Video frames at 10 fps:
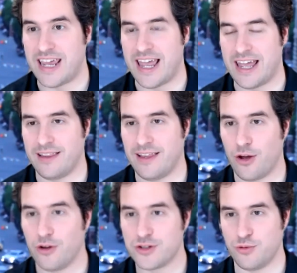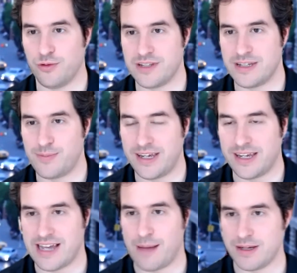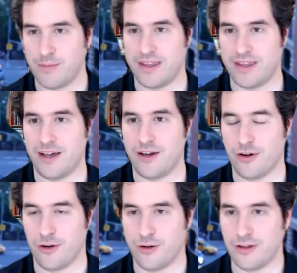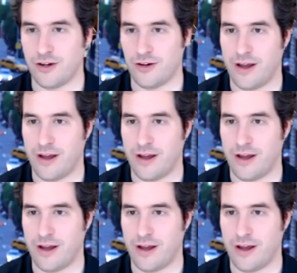And like all tools, it's being adopted by the younger earlier.